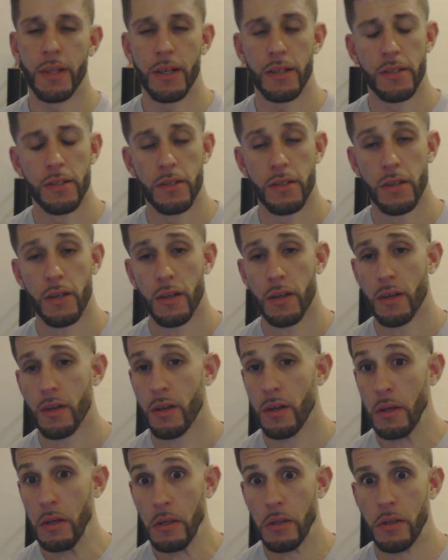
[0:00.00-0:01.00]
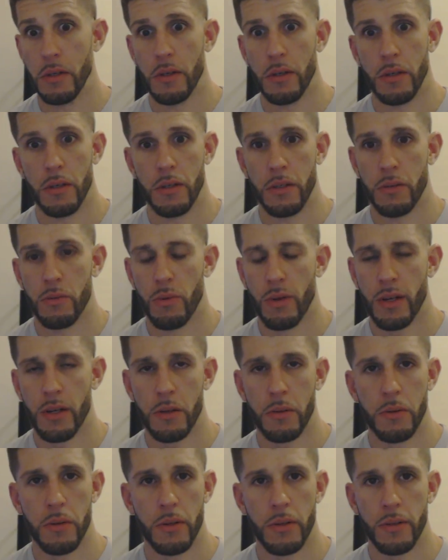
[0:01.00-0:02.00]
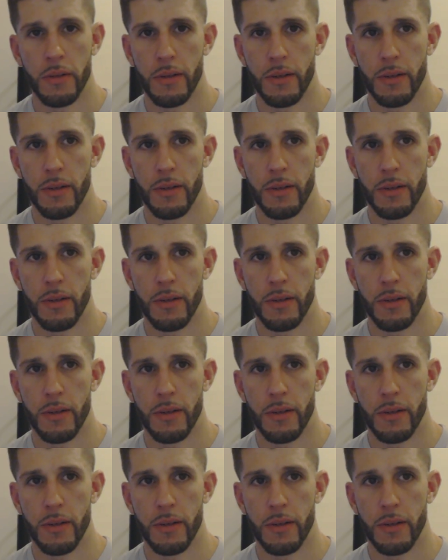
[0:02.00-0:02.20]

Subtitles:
That's wow.